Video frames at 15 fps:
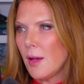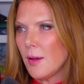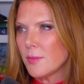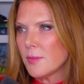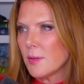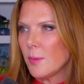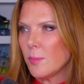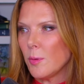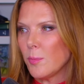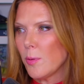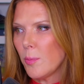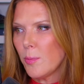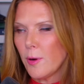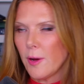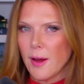have some
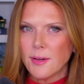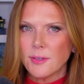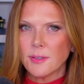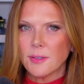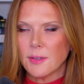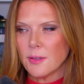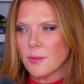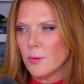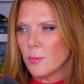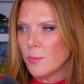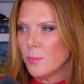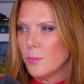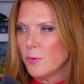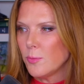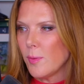appropriation and you'll
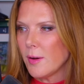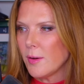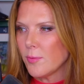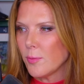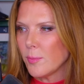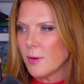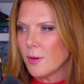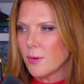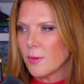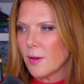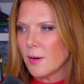move money from here,